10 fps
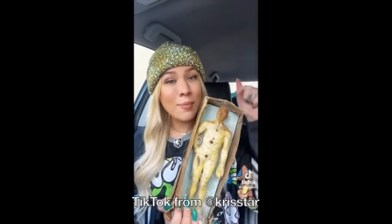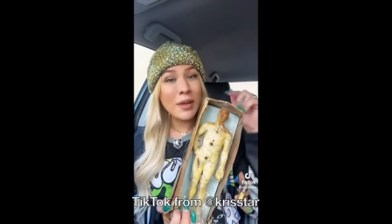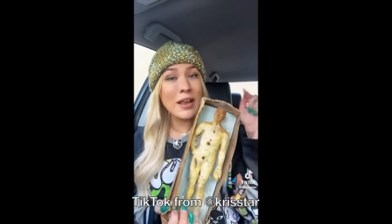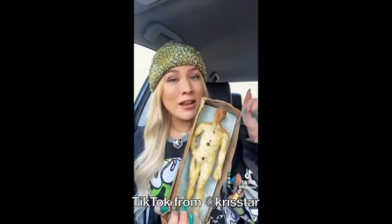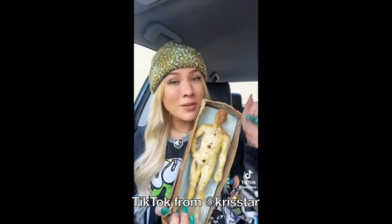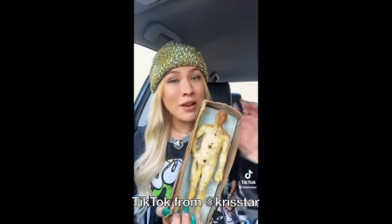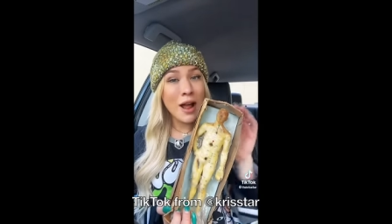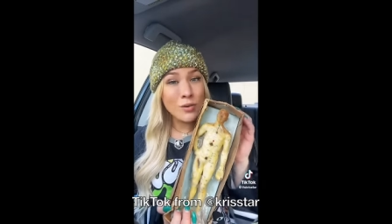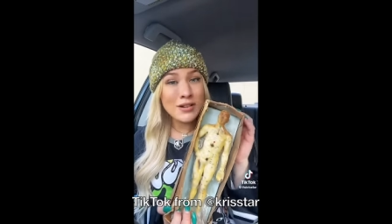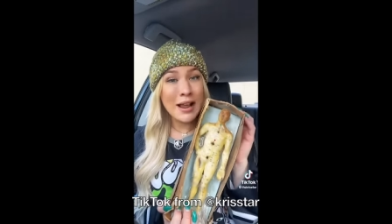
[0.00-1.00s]
but he has been
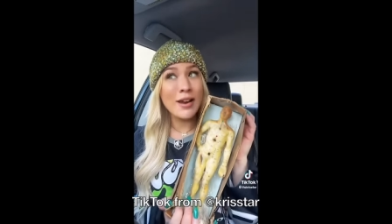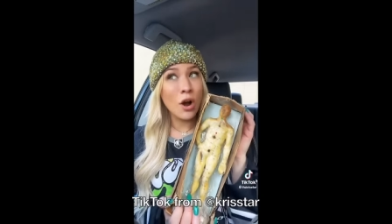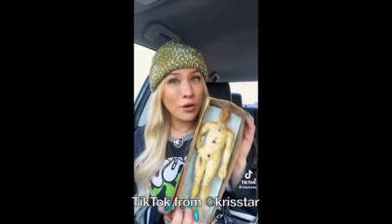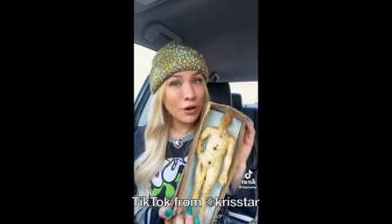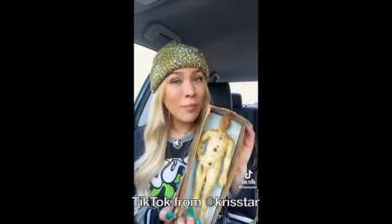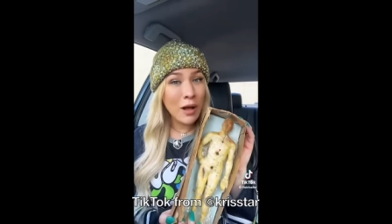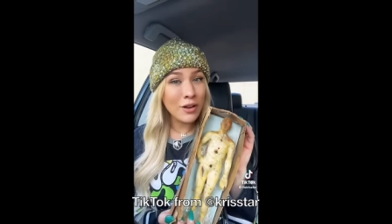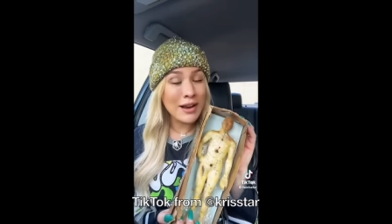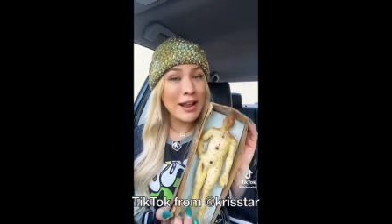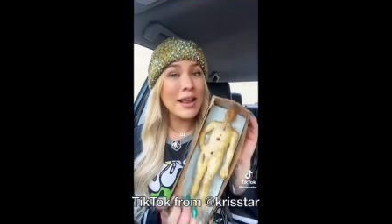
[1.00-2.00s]
outside on her
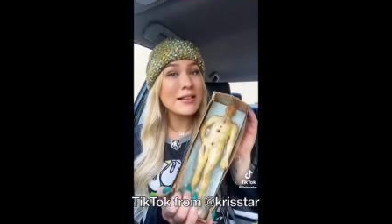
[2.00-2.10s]
balcony,